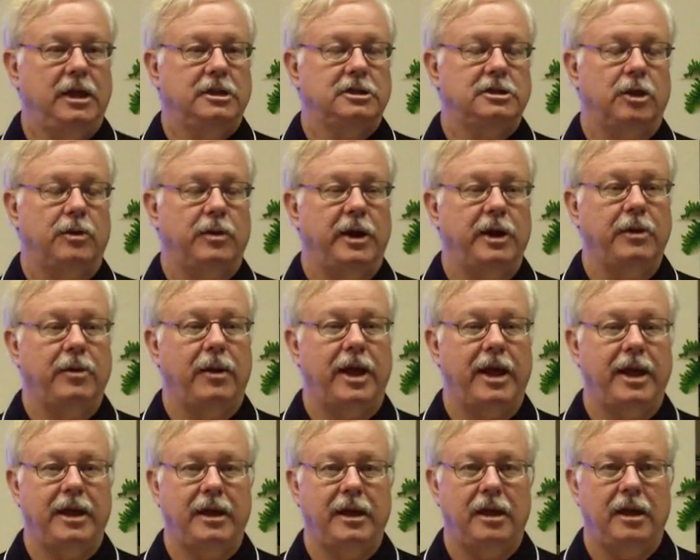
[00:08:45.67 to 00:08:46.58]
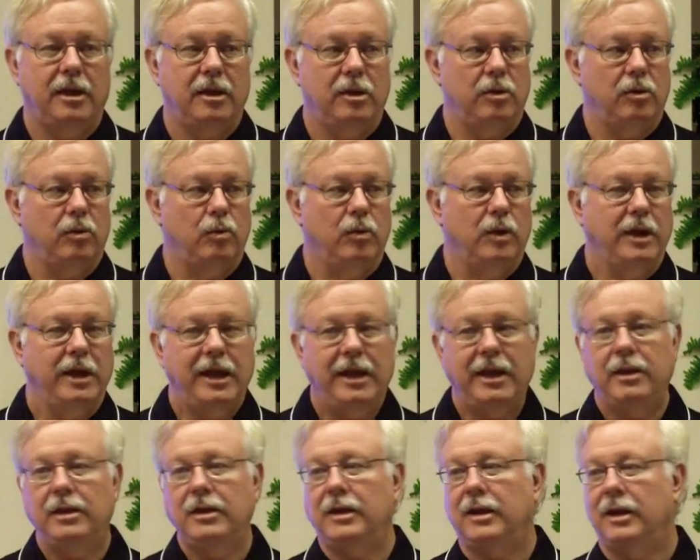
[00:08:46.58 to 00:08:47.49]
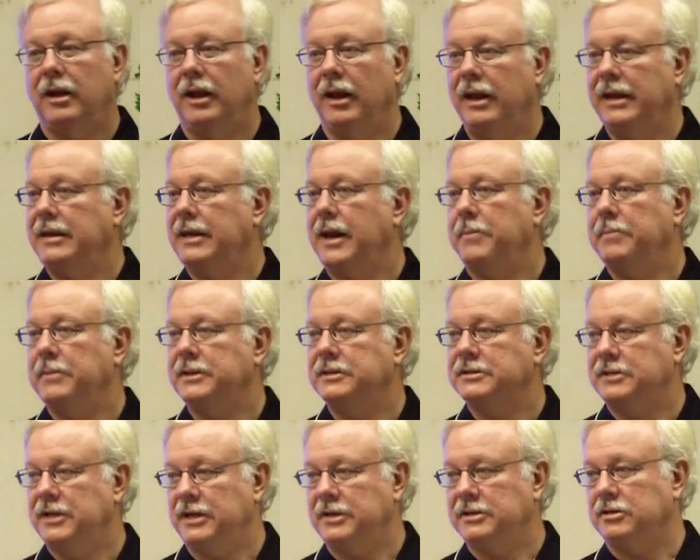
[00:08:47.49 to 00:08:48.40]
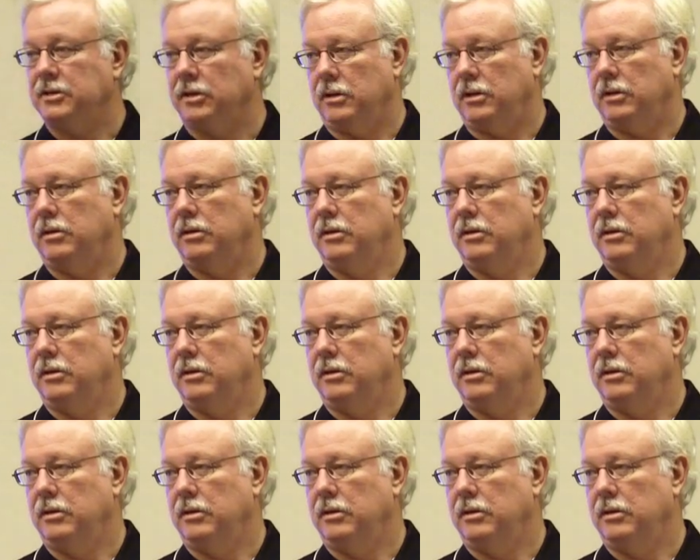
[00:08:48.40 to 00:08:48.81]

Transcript: So anyway, when he cleaned up his diesel,